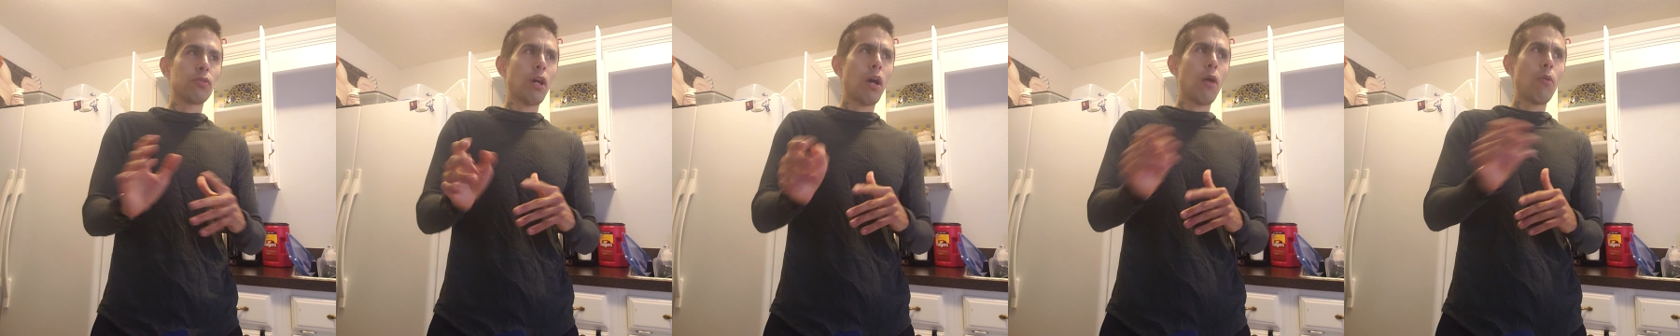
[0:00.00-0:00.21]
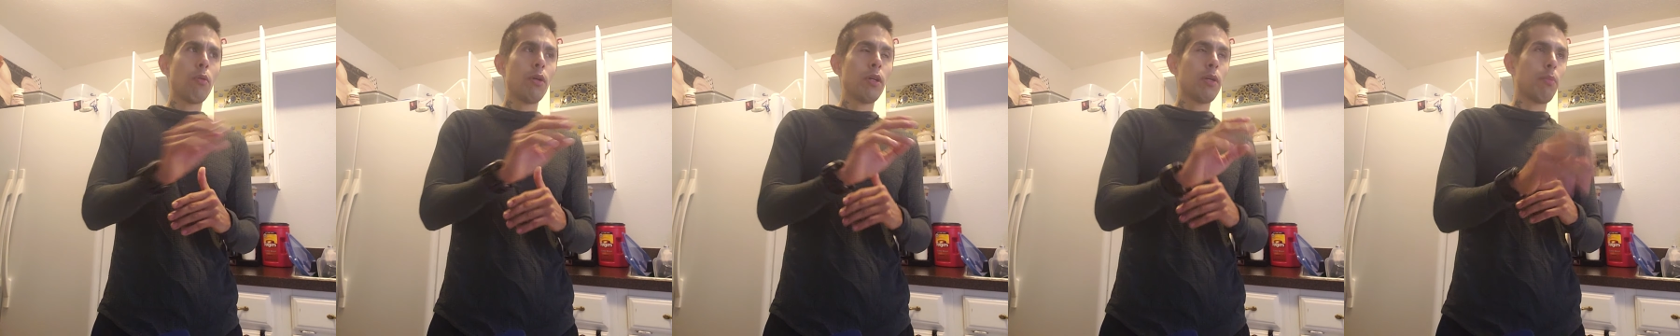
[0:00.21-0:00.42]

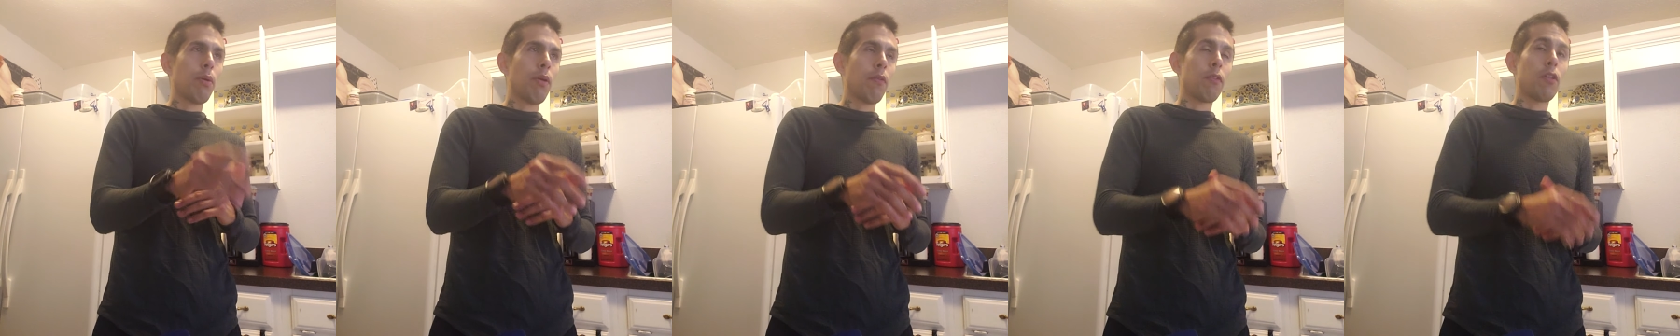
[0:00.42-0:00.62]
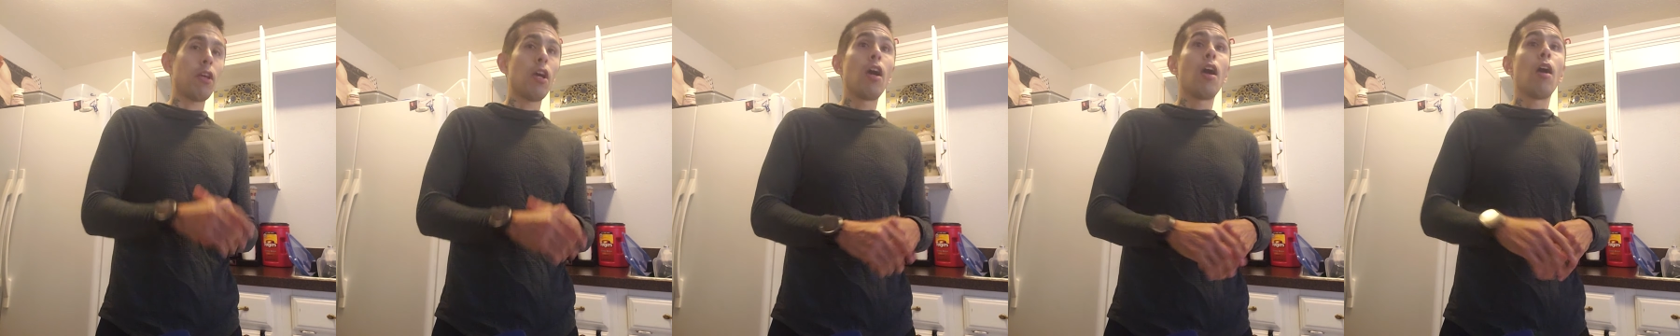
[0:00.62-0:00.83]
How are we going to pay
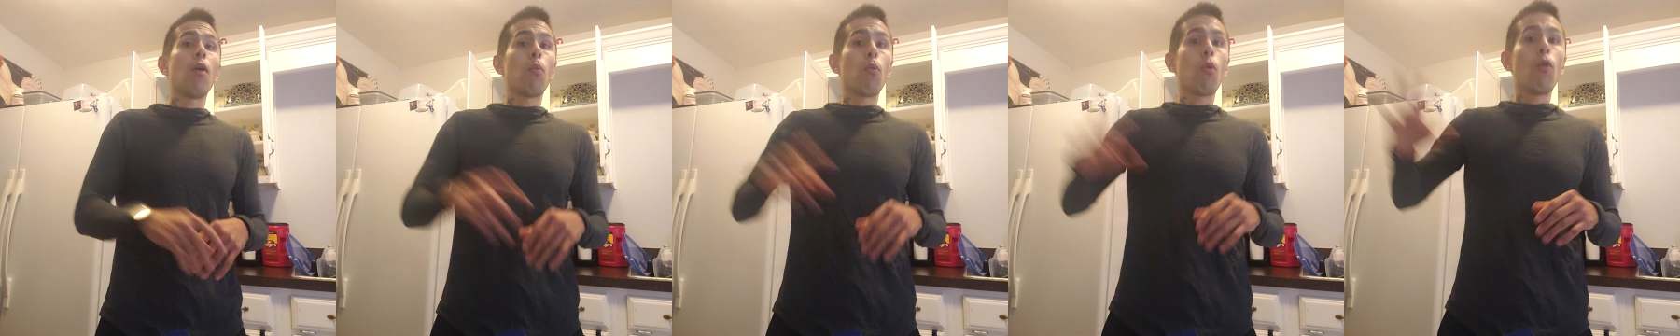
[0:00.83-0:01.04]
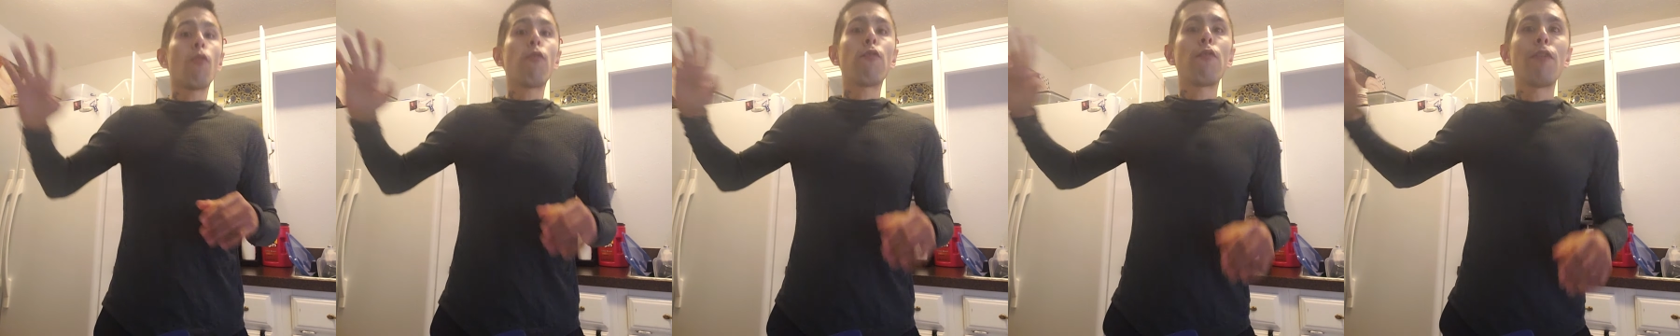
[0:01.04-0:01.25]
it?
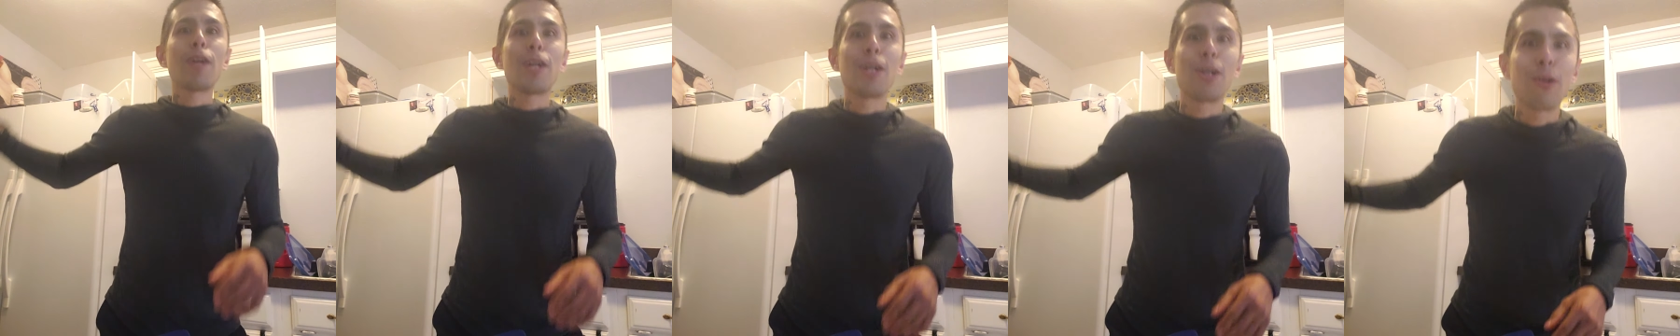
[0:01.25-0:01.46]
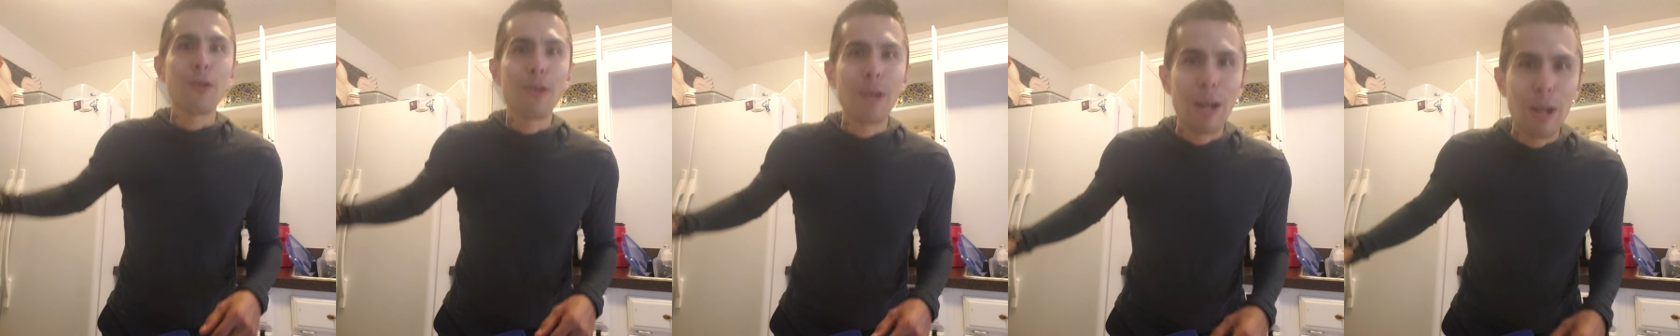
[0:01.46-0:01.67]
We'll
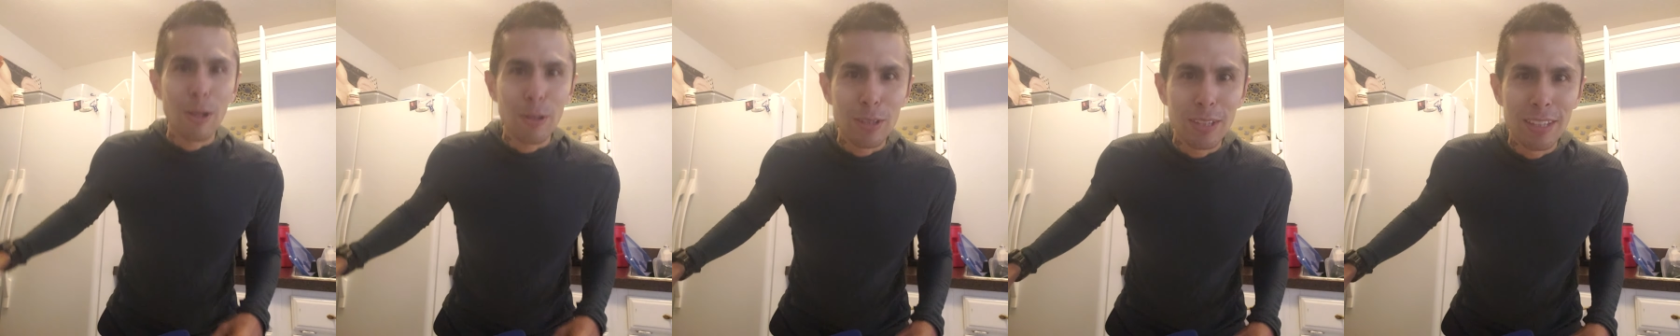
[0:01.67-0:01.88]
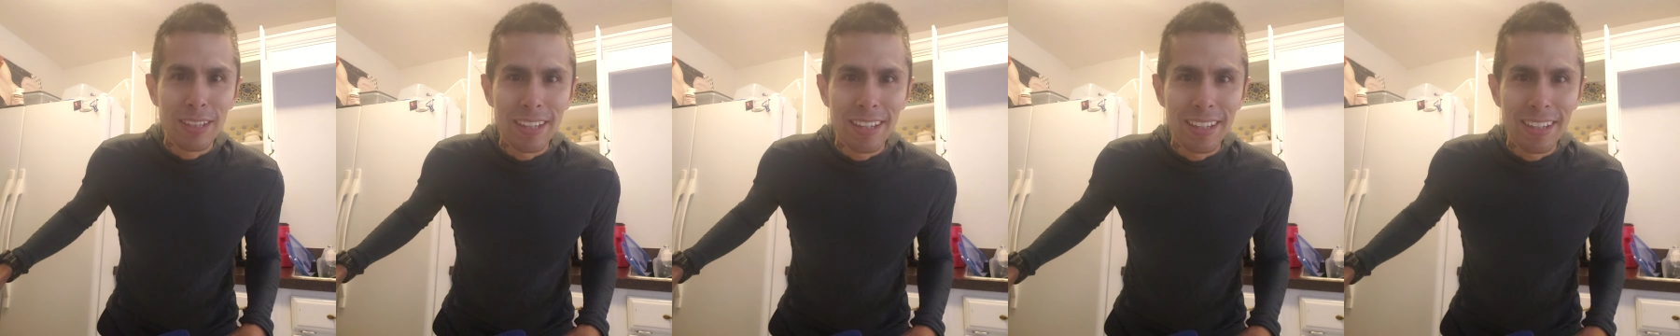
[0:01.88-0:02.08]
figure it out
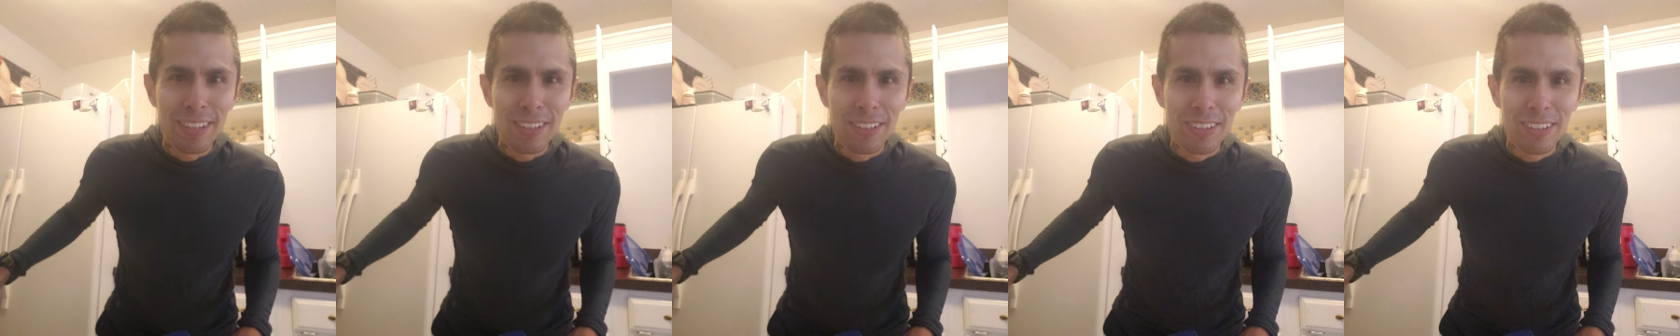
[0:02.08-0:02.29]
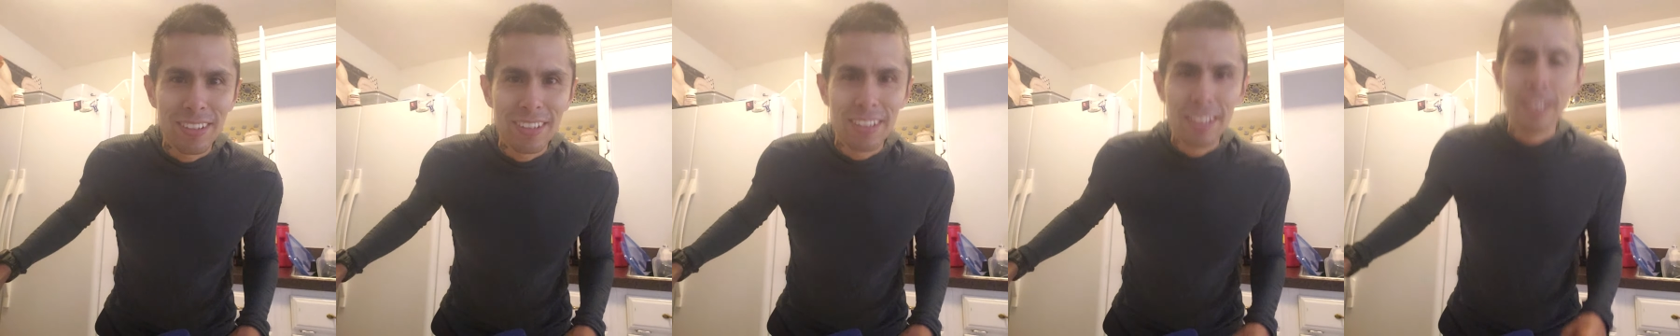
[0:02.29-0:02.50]

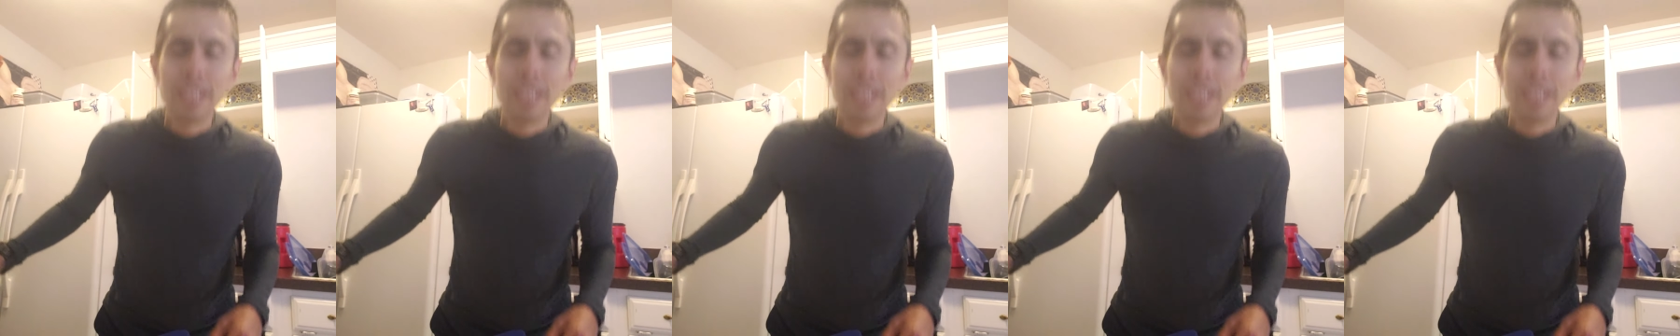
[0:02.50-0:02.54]
later.